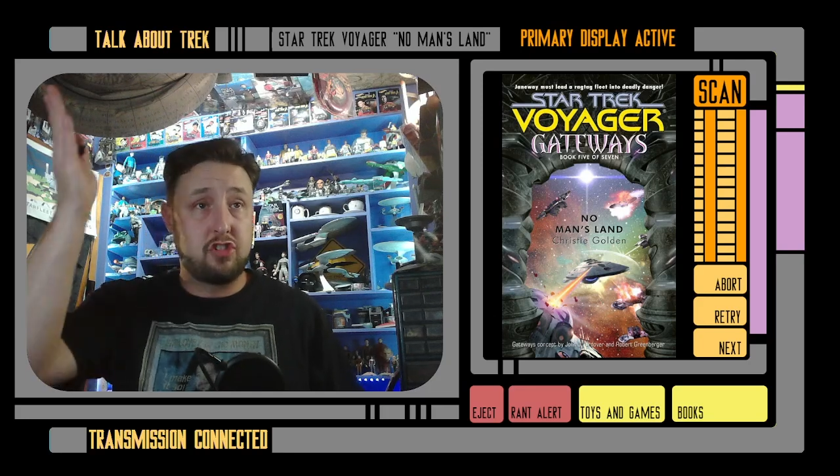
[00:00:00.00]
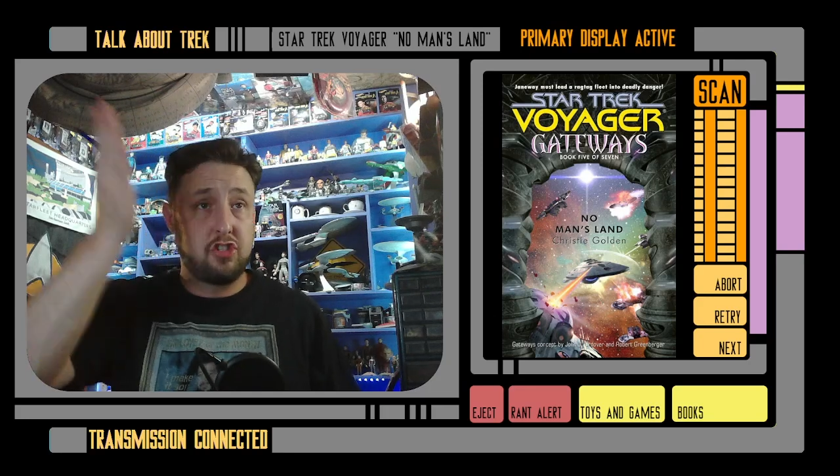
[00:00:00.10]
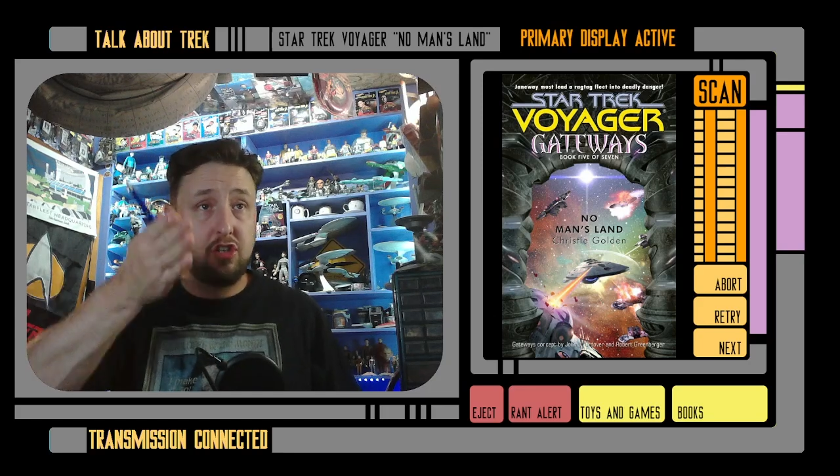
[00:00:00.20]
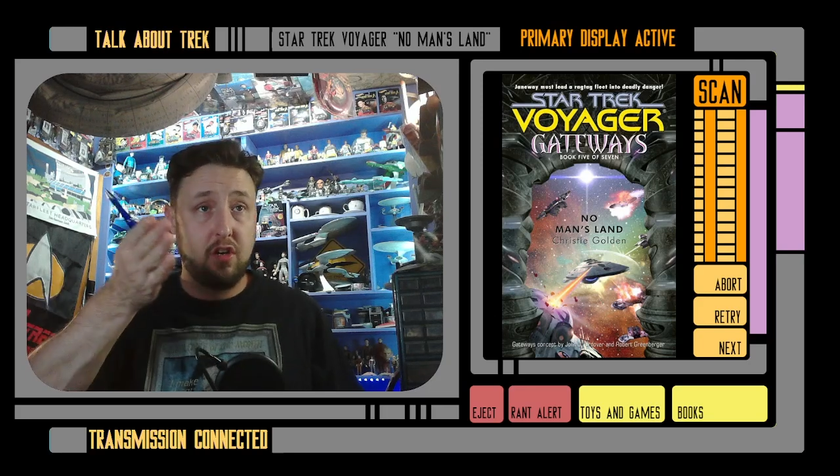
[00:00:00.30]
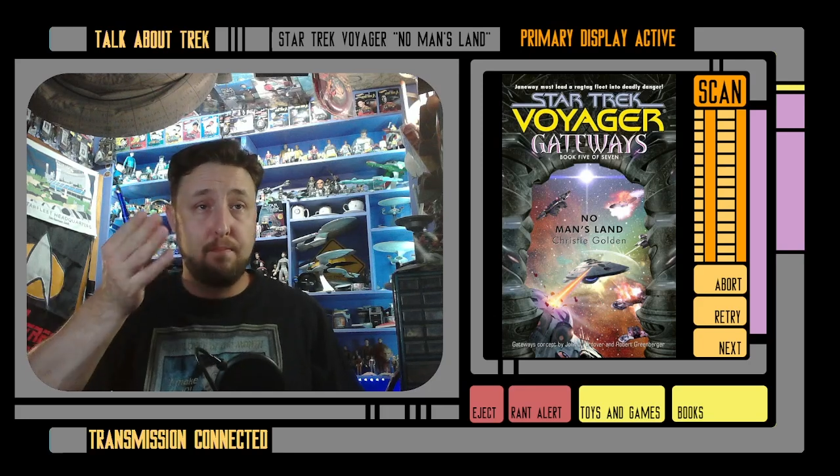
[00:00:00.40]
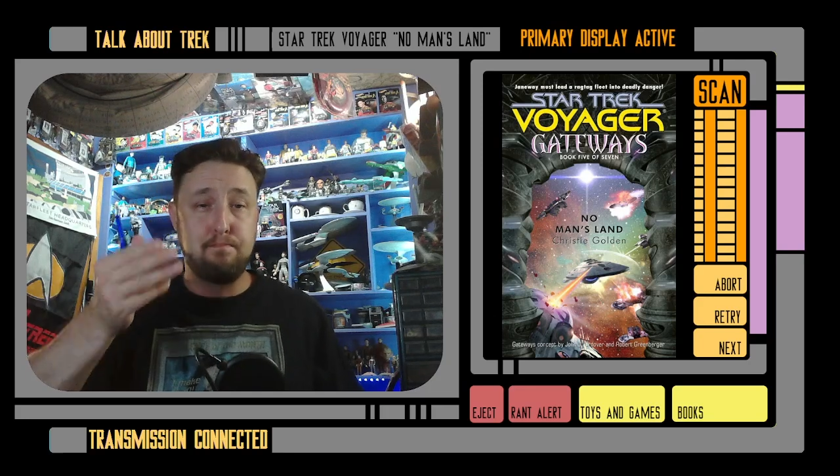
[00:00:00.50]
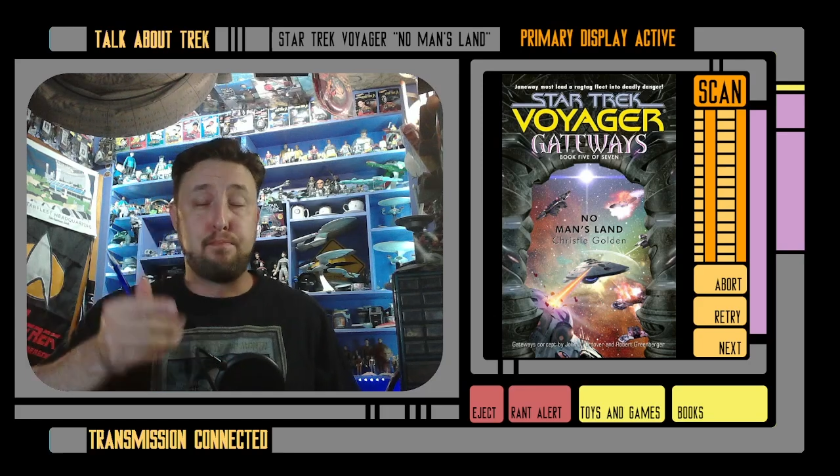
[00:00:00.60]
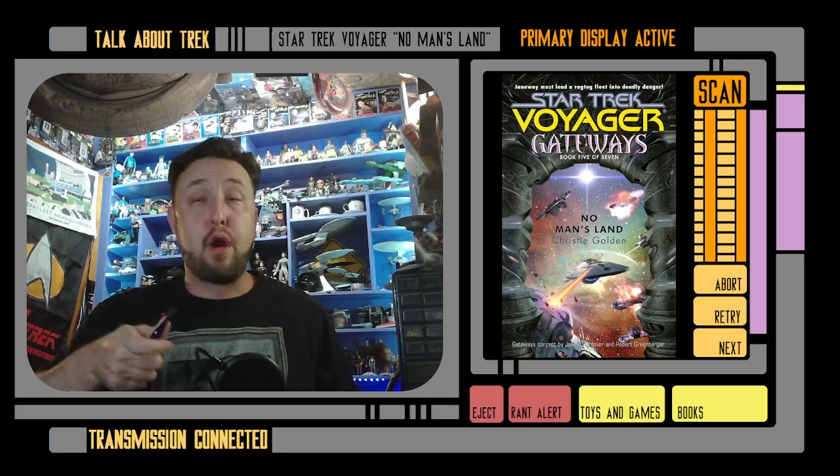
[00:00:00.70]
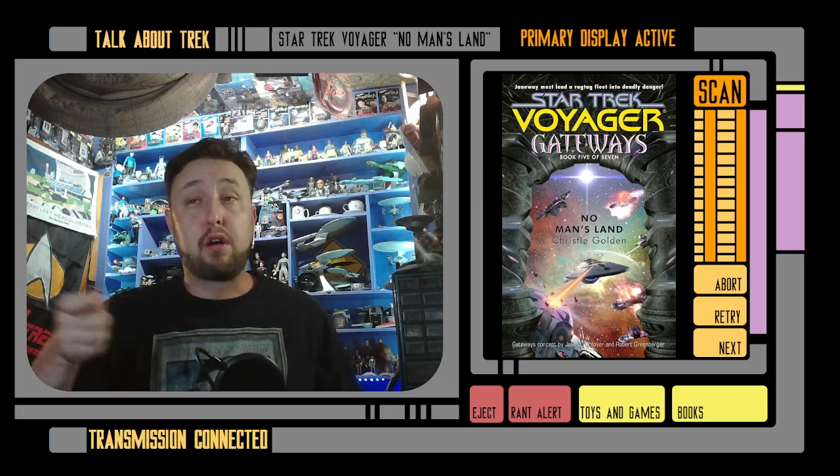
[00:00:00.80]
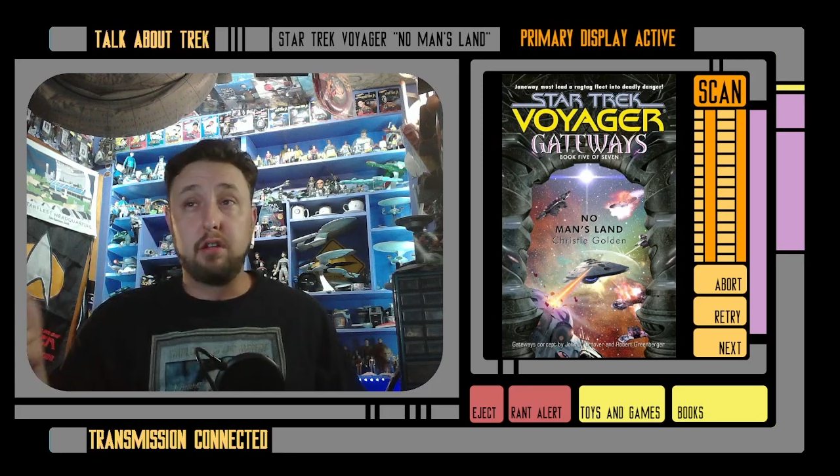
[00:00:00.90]
/
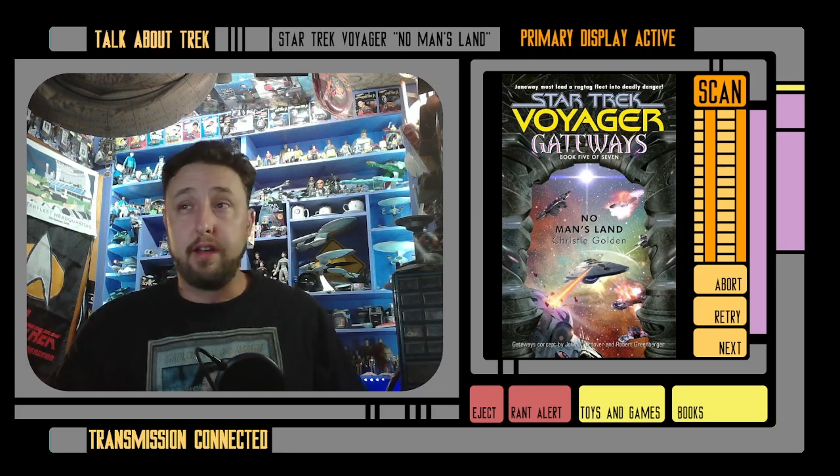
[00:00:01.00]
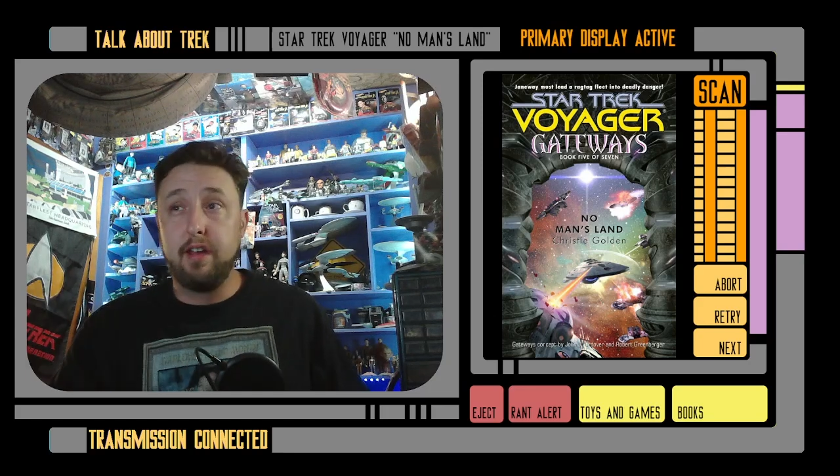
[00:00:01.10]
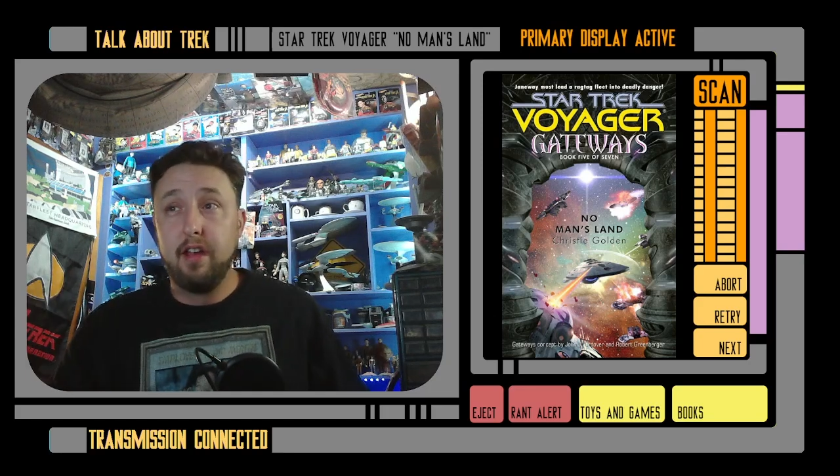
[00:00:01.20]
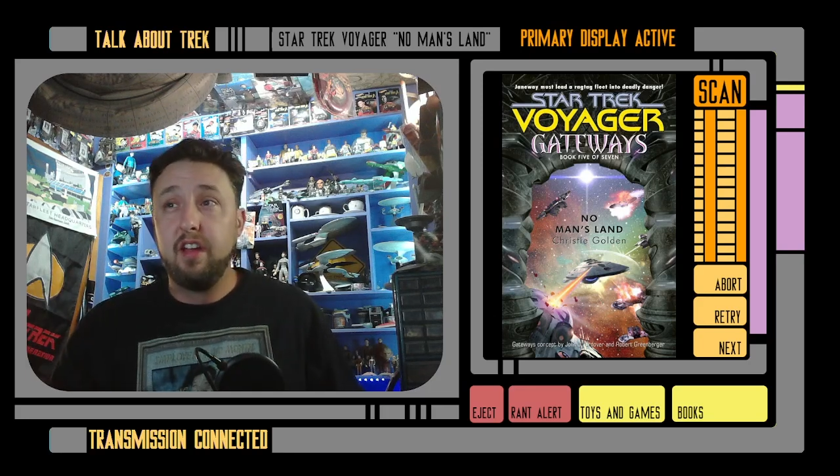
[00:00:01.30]
Barkley,